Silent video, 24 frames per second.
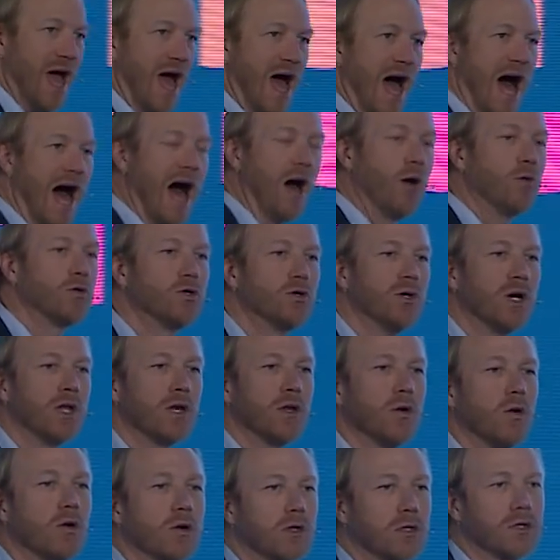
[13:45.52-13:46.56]
how do you
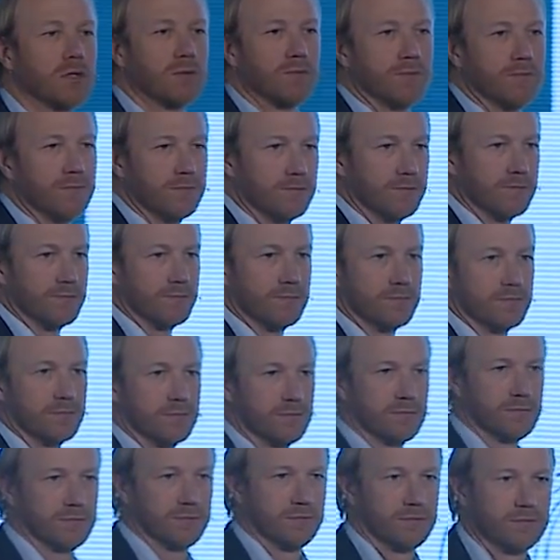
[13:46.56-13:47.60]
unlock
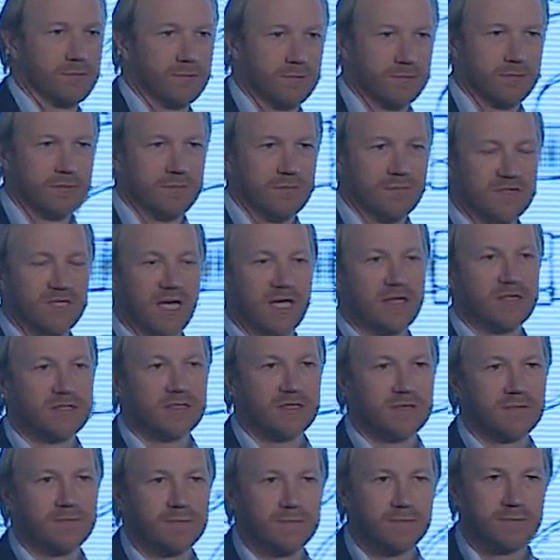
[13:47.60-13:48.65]

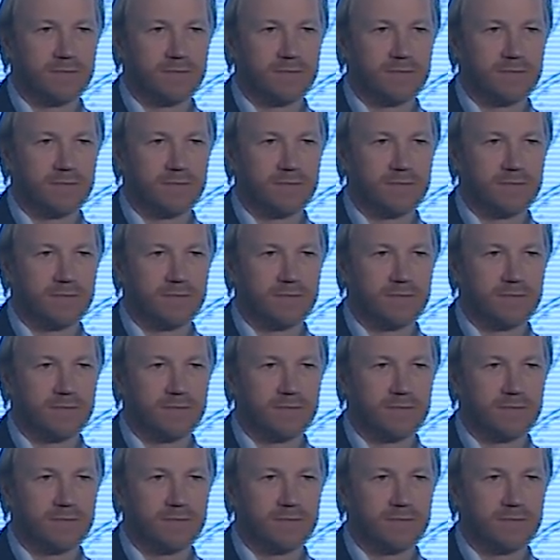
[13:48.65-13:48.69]
sales?